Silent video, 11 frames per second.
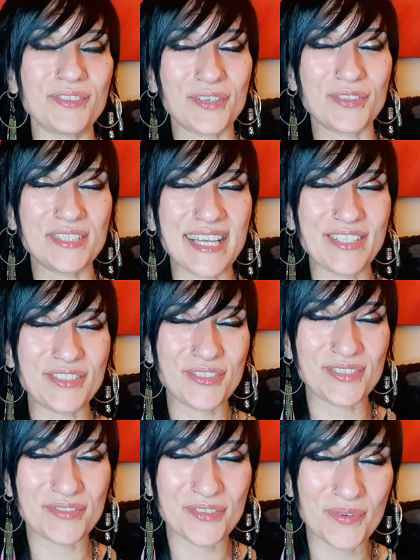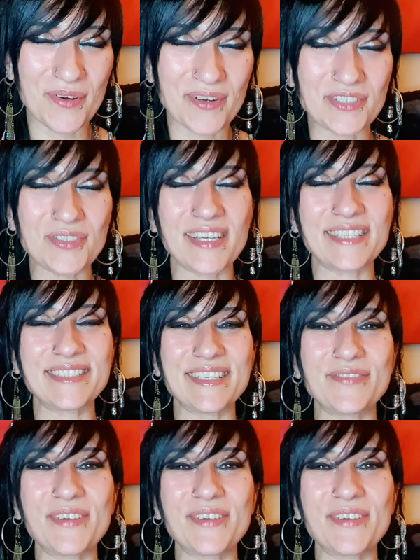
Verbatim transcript: So stay tuned if you are interested.